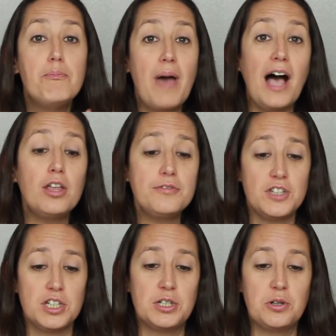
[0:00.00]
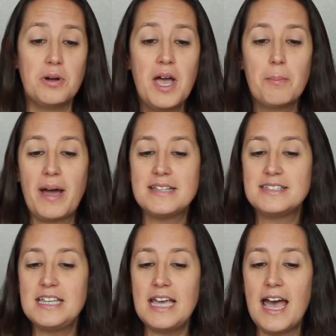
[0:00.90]
Bellevue by
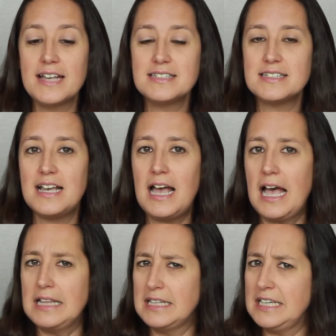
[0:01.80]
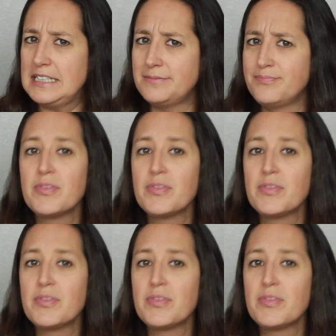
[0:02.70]
C.S. Alleyne.